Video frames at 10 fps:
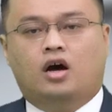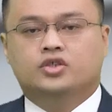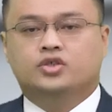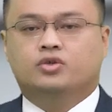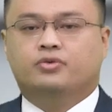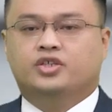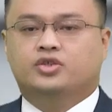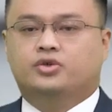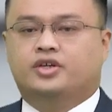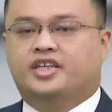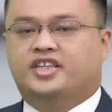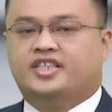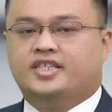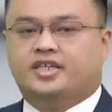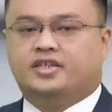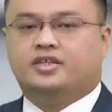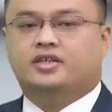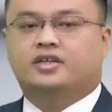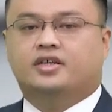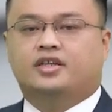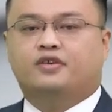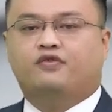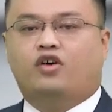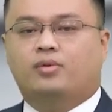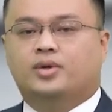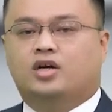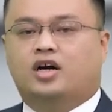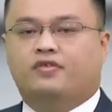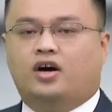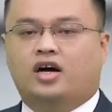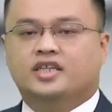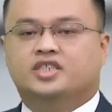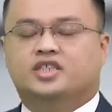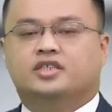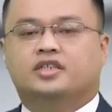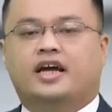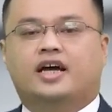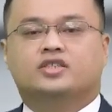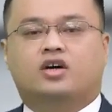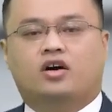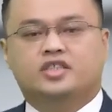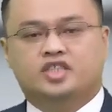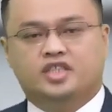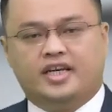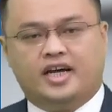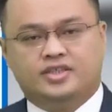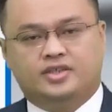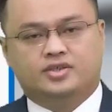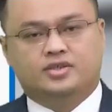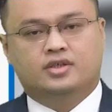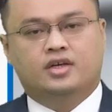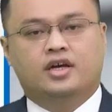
Although we usually think the formula of oxygen as oxygen gases,